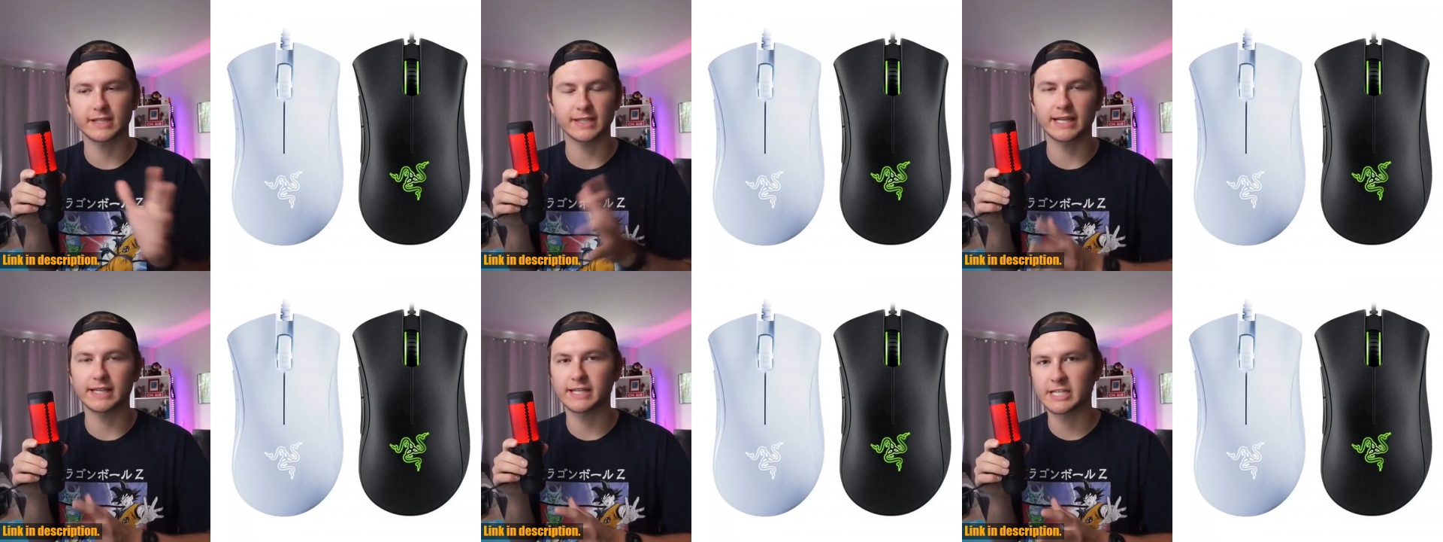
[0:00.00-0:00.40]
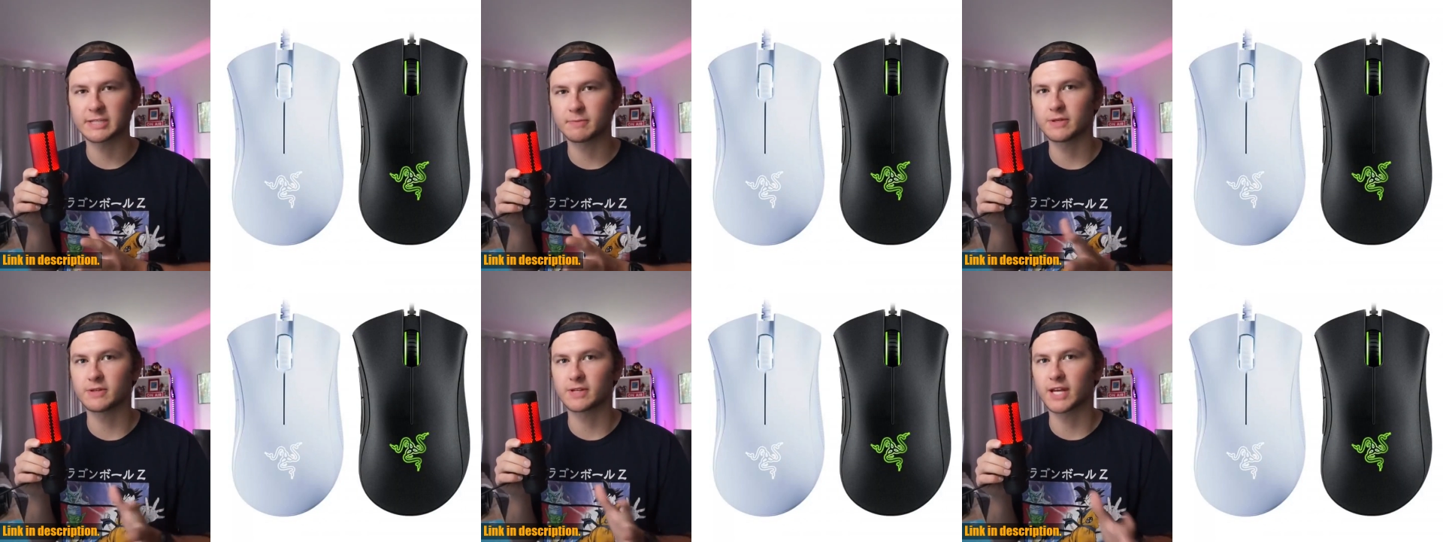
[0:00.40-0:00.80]

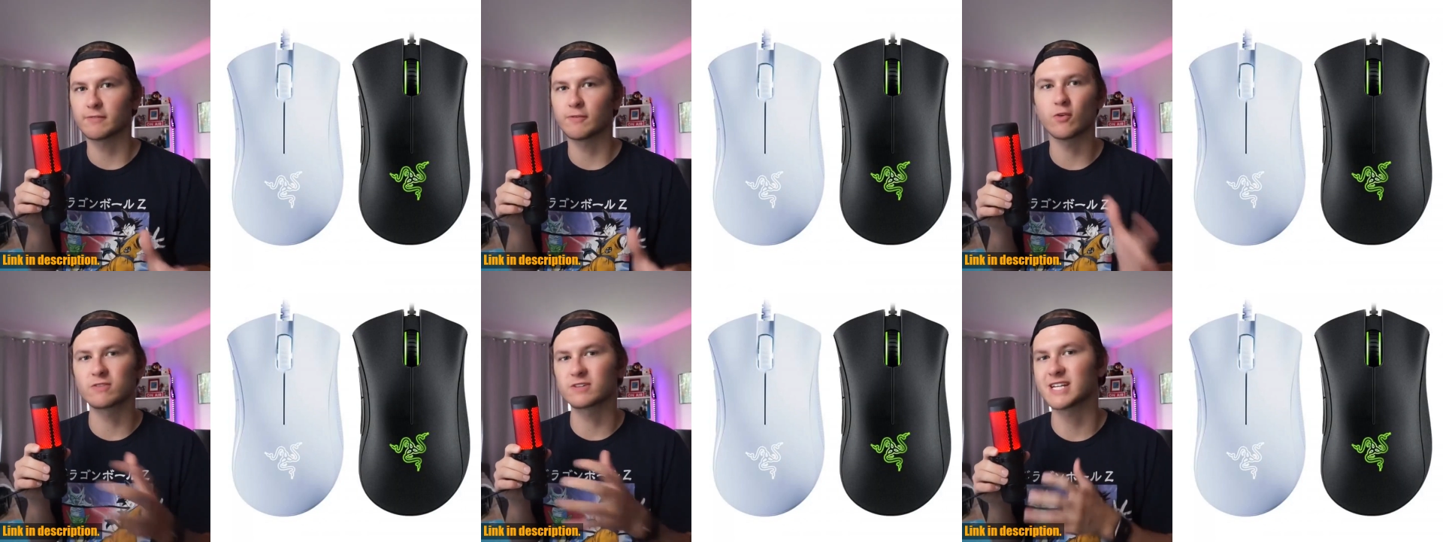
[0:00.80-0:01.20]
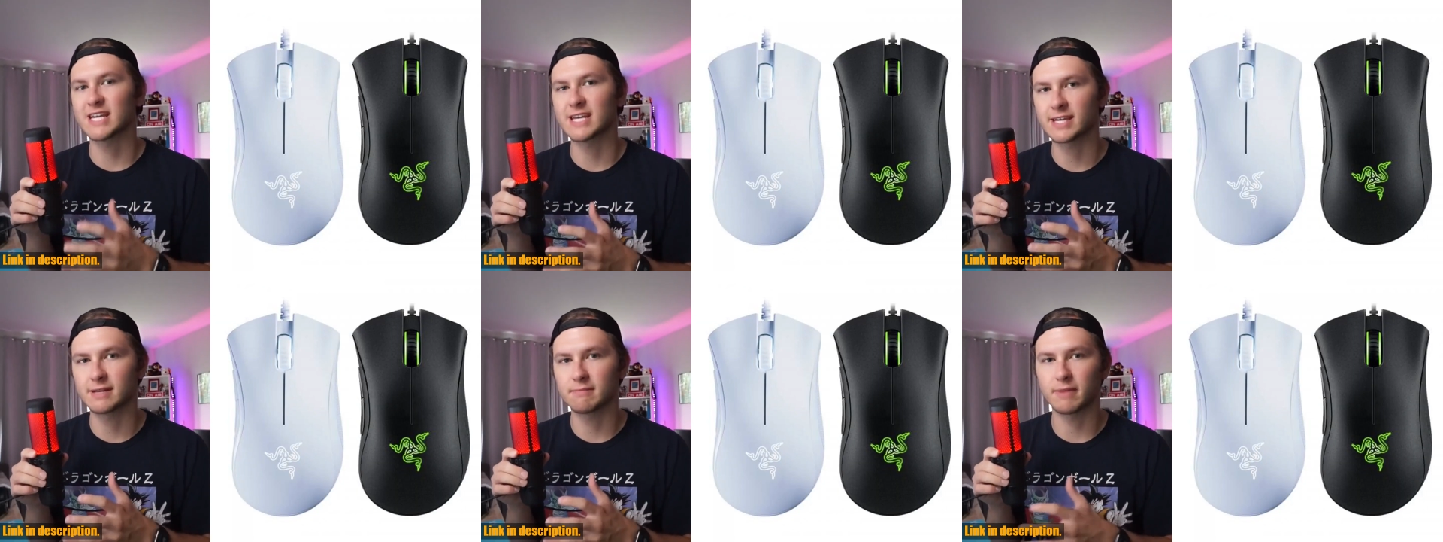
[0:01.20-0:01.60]
Plus, with
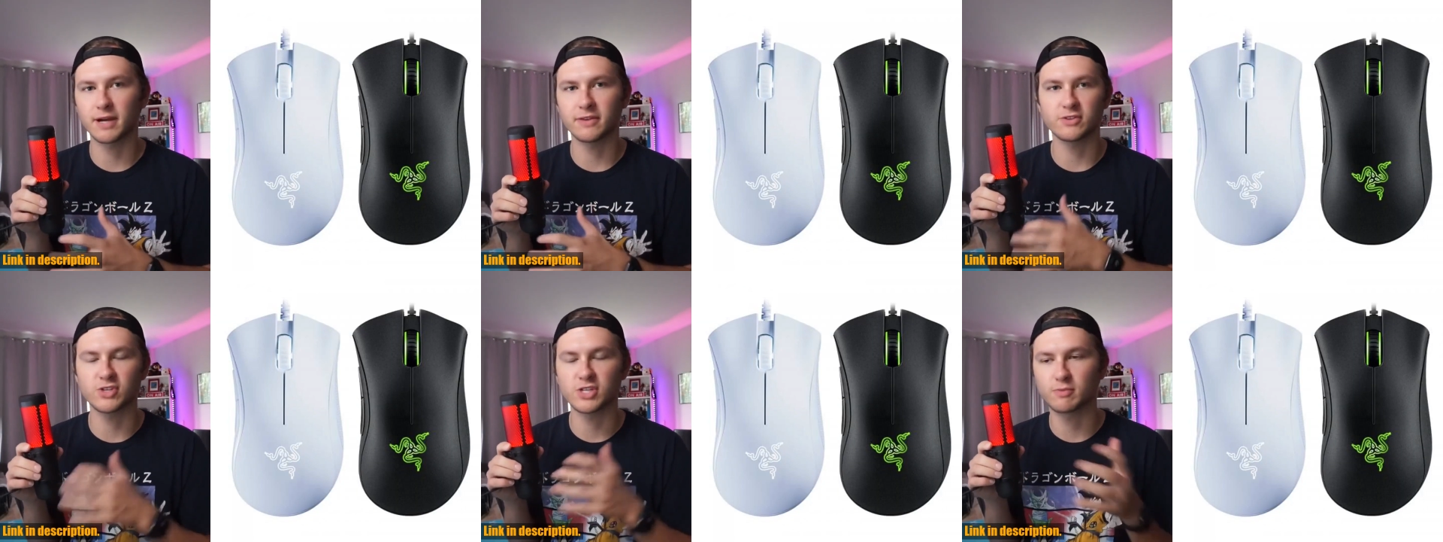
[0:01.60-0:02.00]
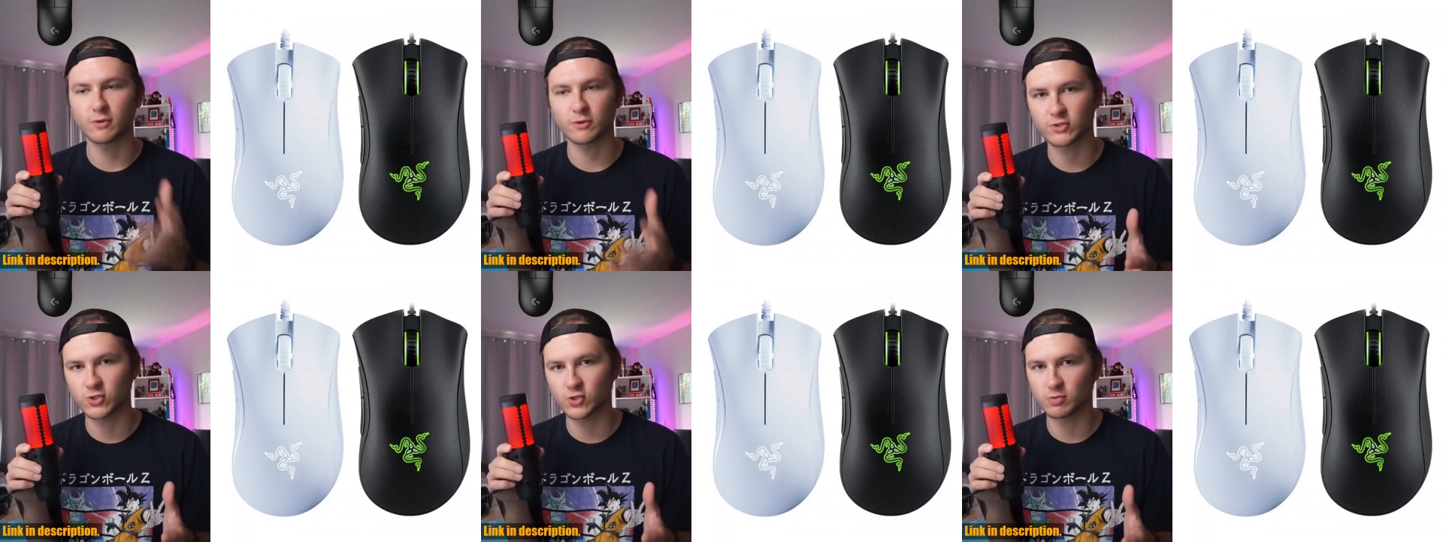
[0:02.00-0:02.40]
single color green
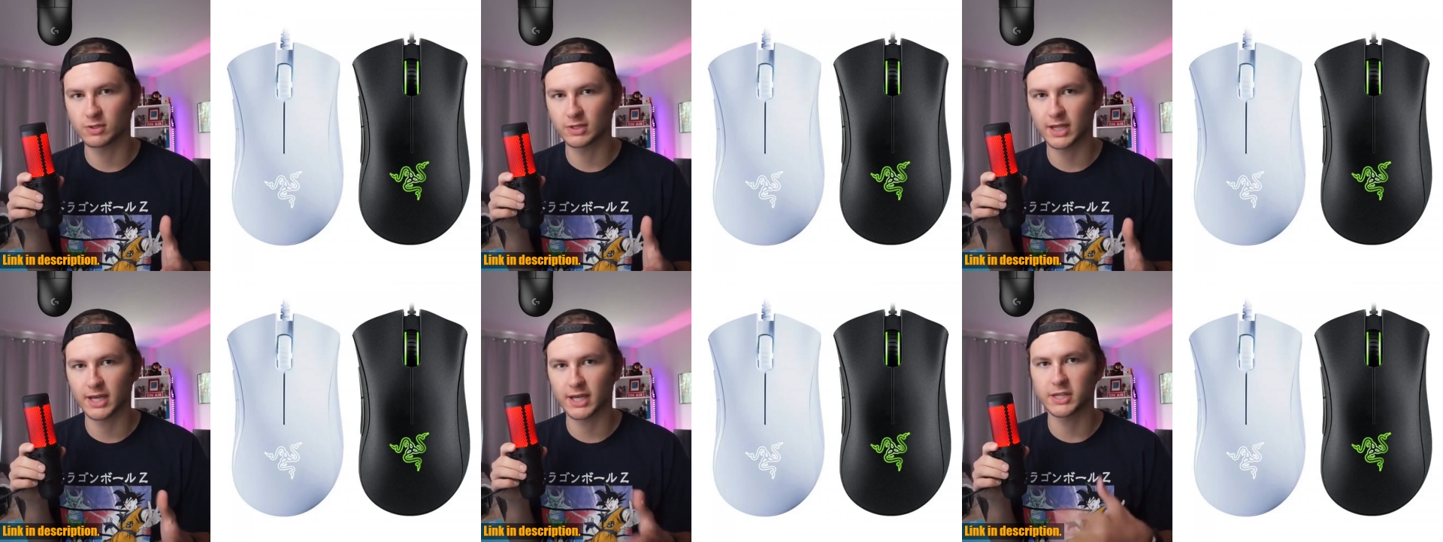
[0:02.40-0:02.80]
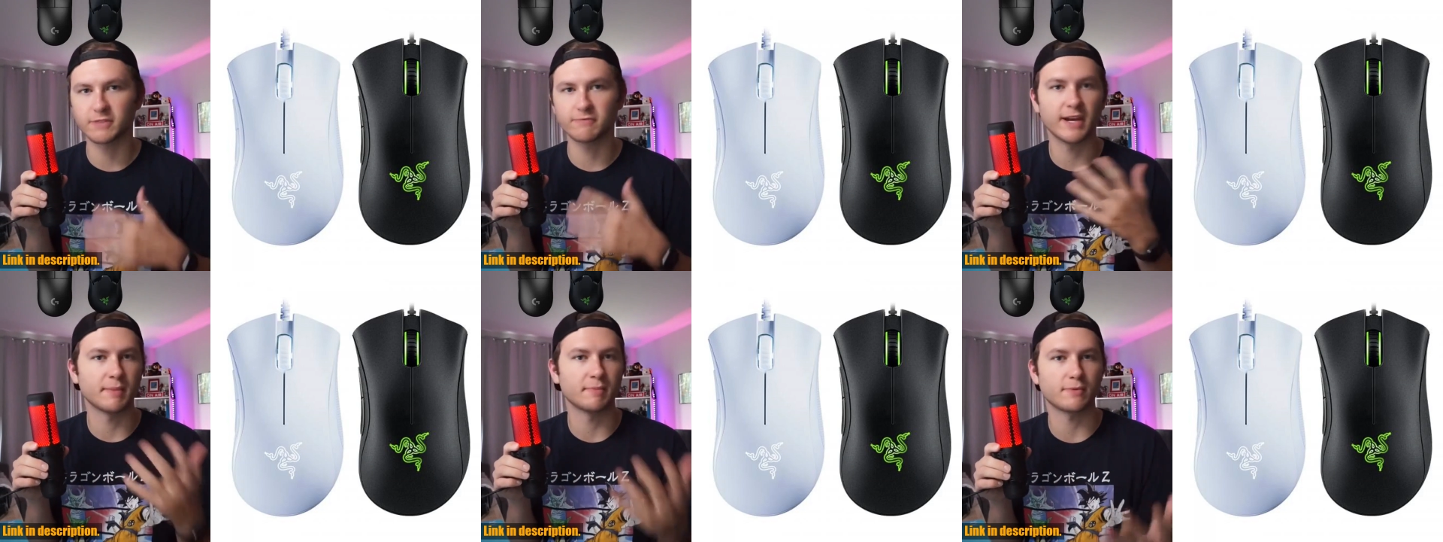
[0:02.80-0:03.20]
lighting, you
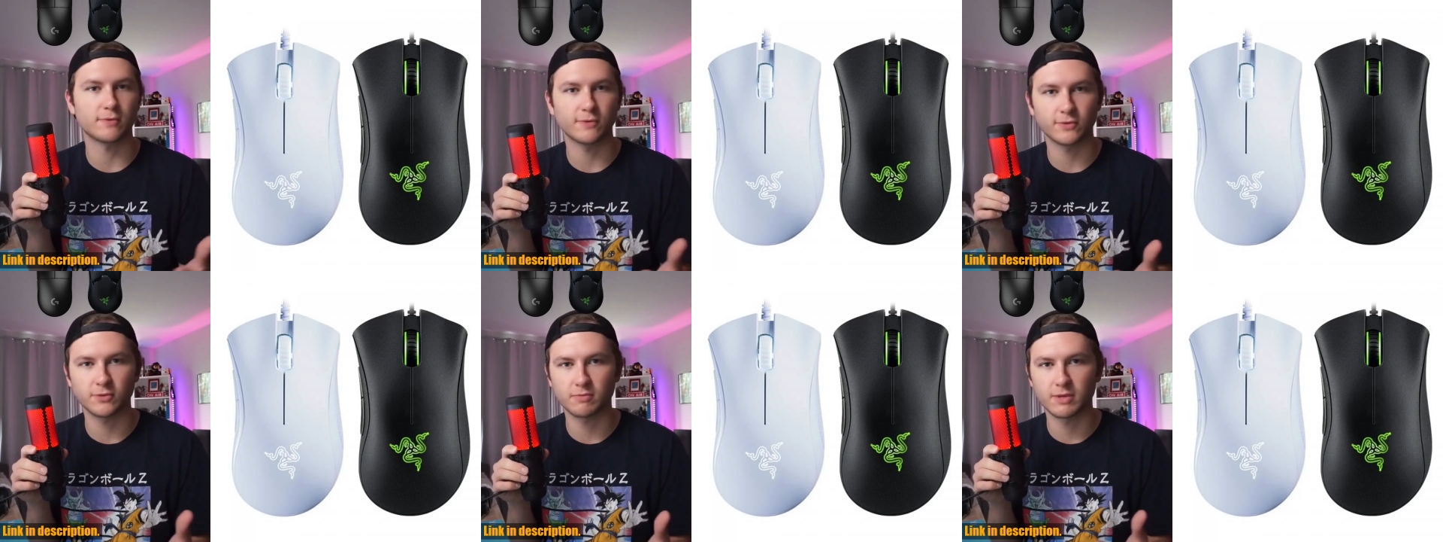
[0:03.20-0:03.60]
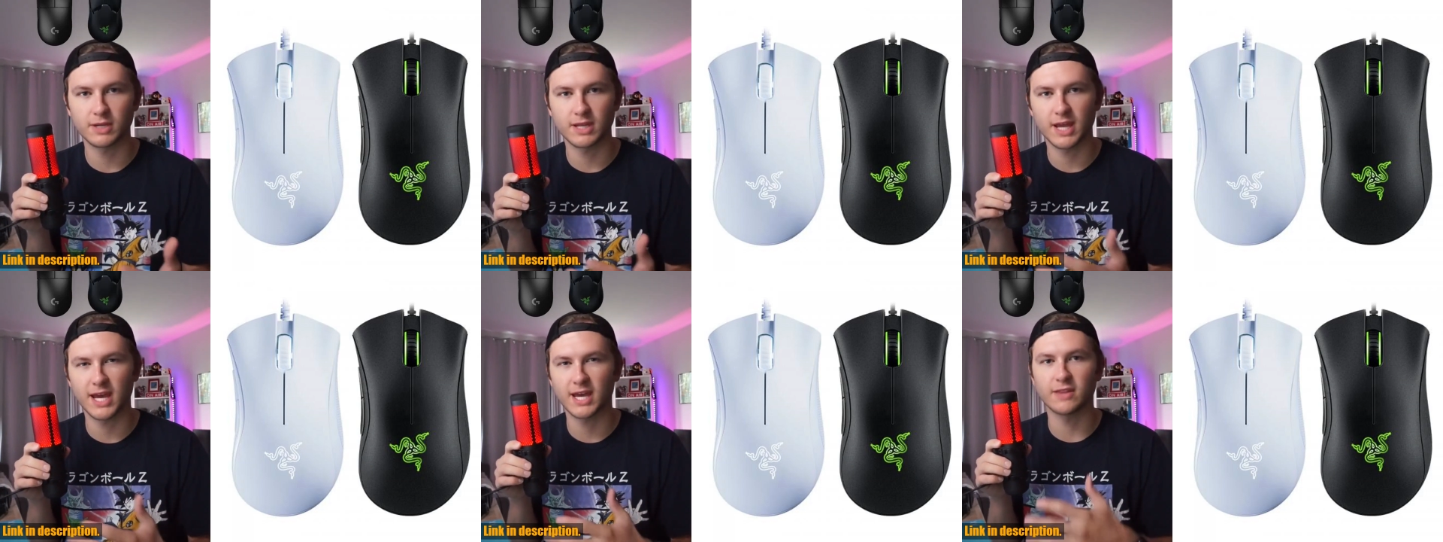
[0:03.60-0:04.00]
can add a touch of
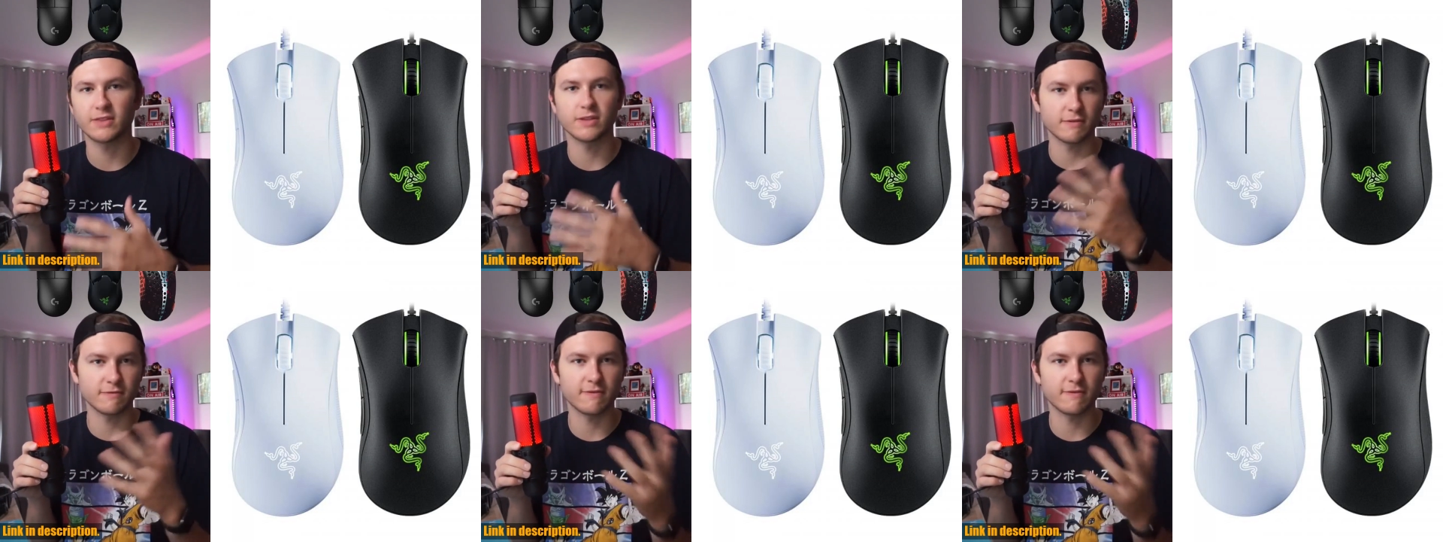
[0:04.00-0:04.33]
style to your